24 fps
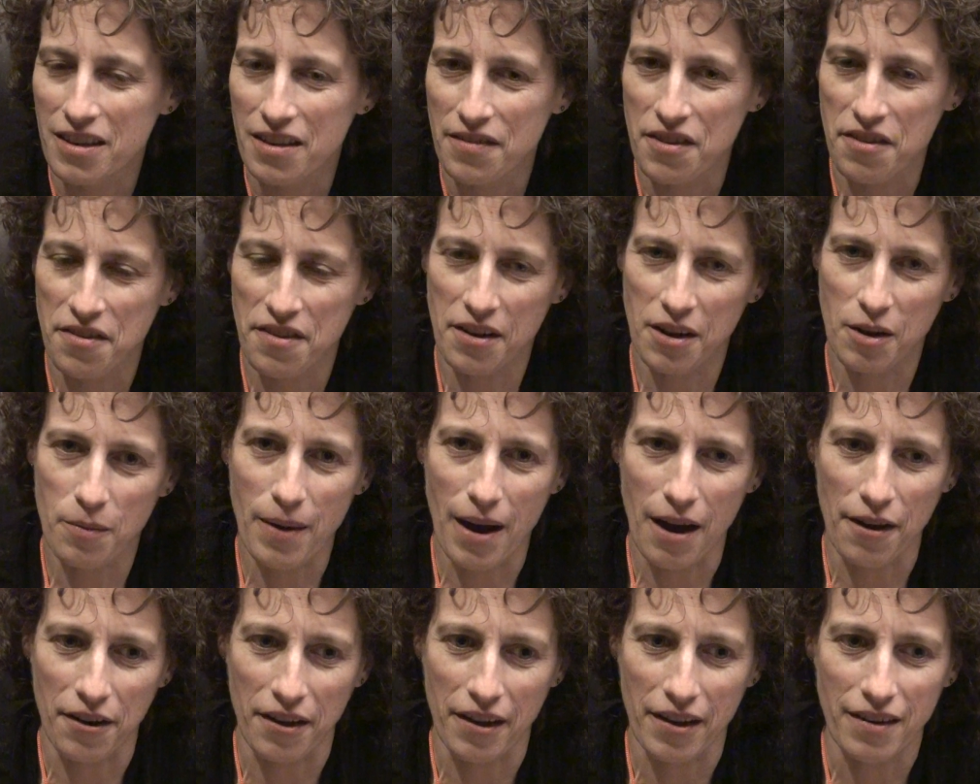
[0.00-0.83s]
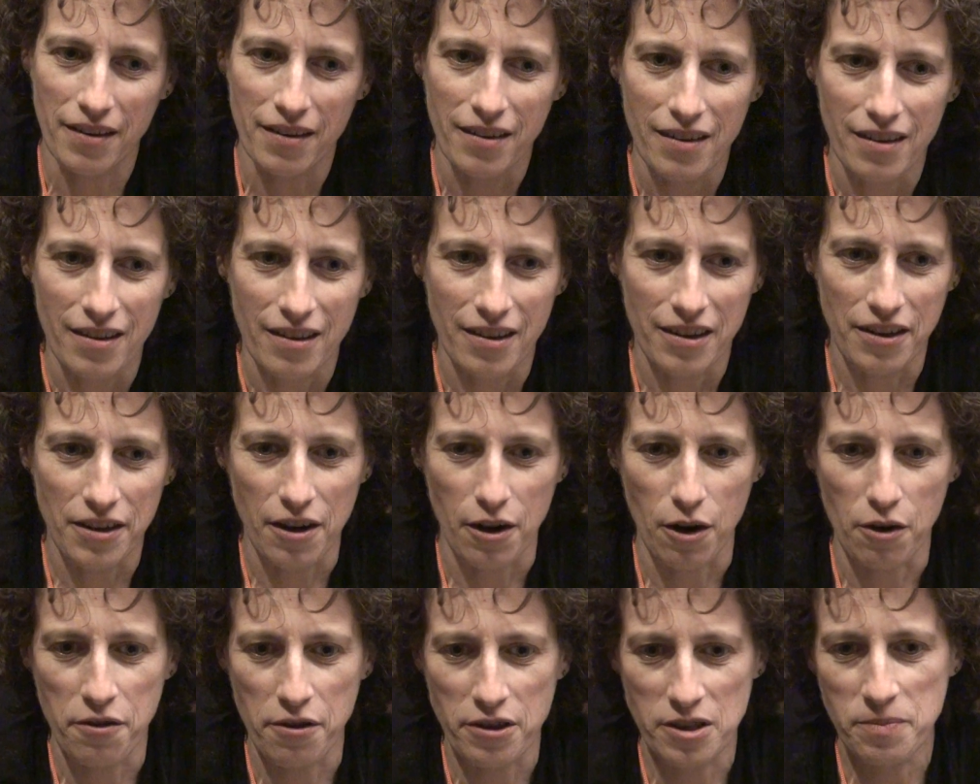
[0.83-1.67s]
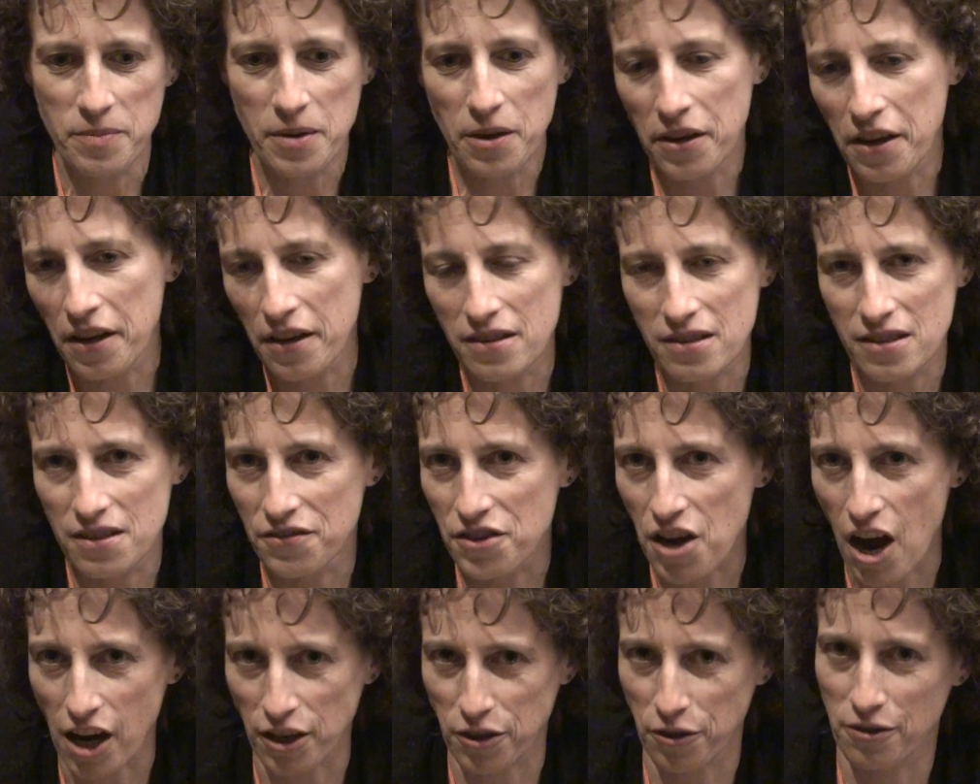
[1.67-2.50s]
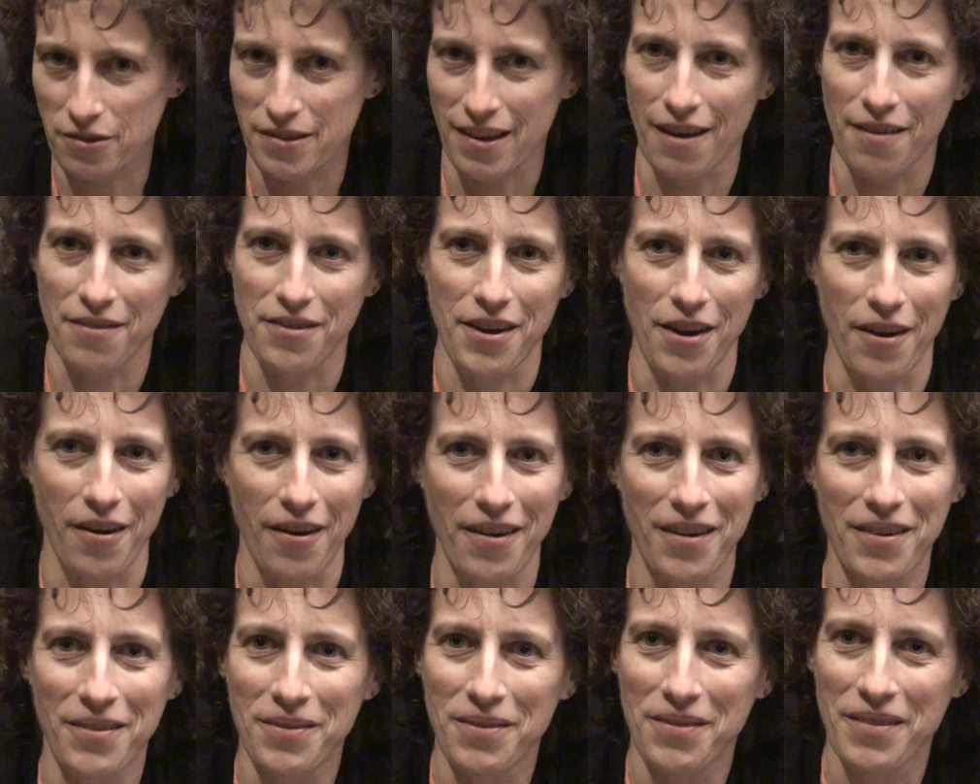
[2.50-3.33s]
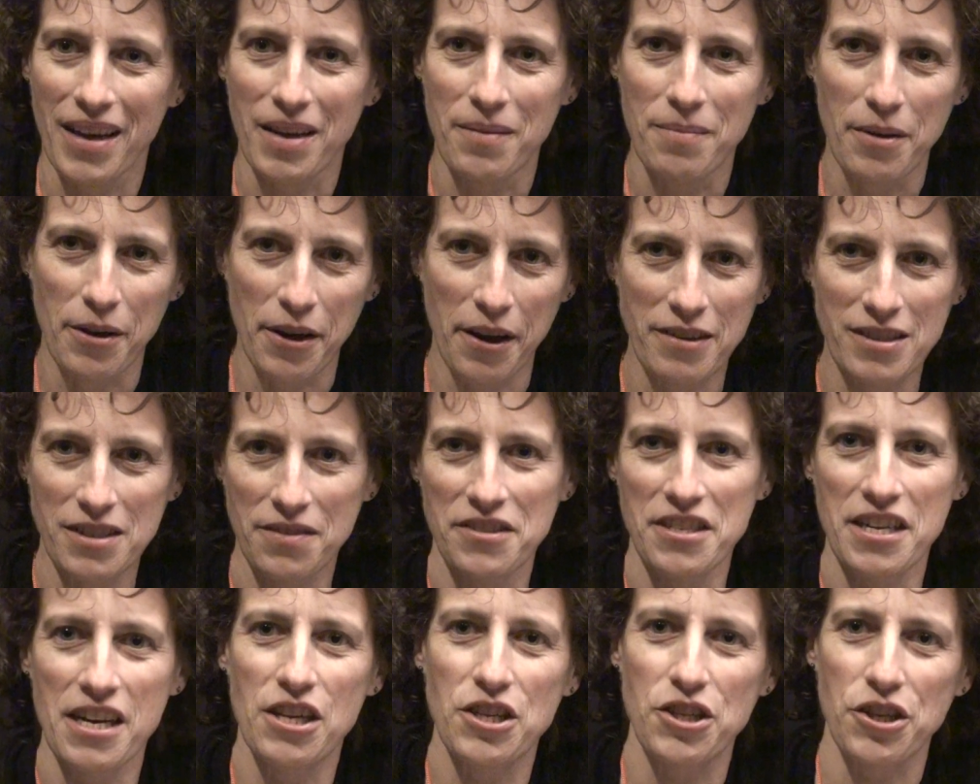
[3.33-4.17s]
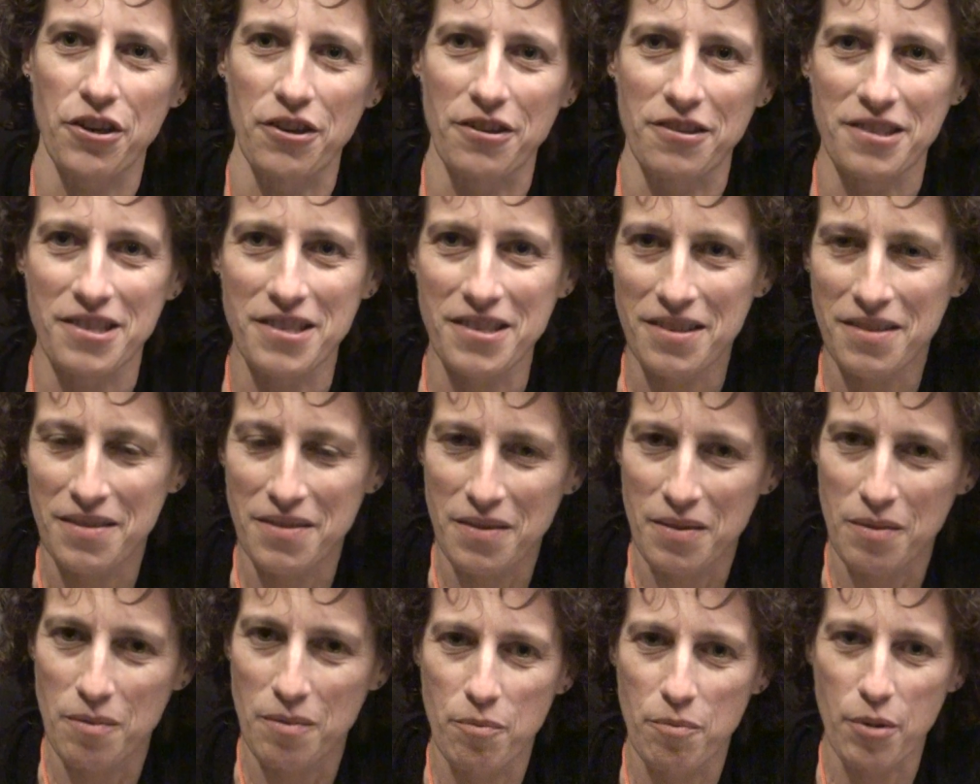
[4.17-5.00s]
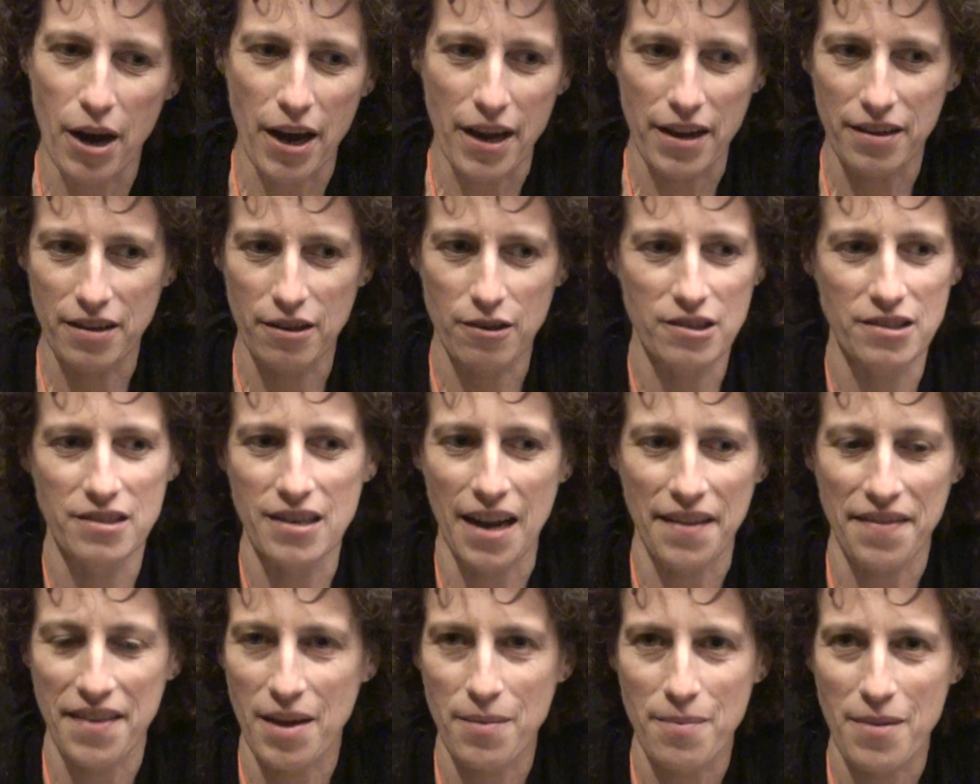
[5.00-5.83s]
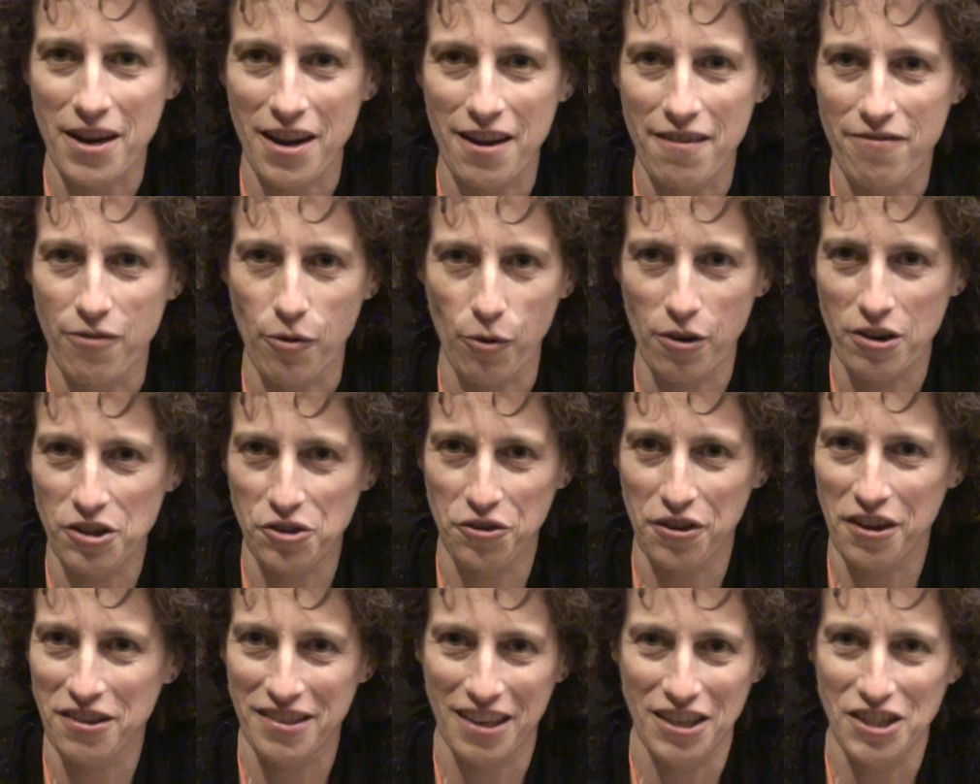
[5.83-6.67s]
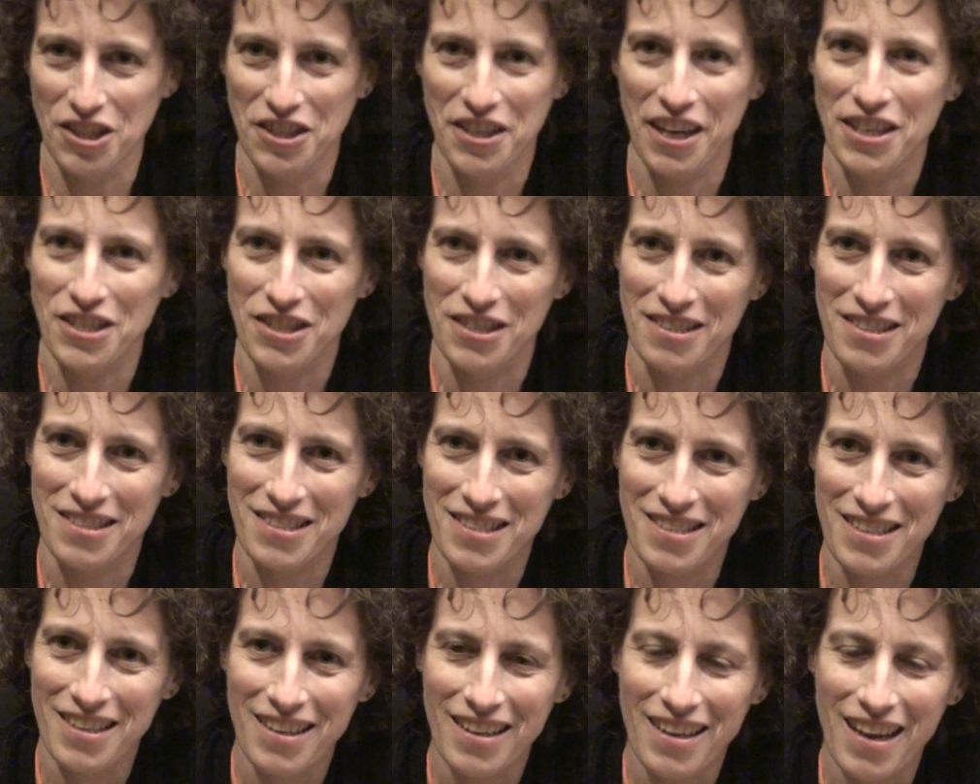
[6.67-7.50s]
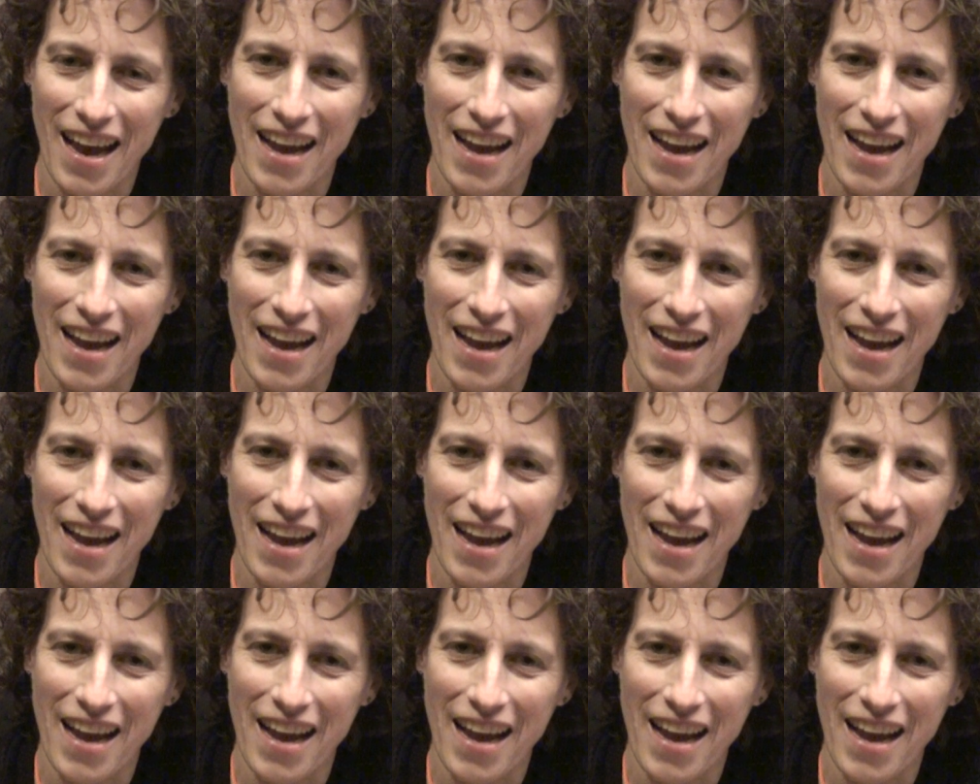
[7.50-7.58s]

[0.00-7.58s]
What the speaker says: If you think about it, there's millions of doctors out there and millions of teachers, but there's not that many forestry extension agents.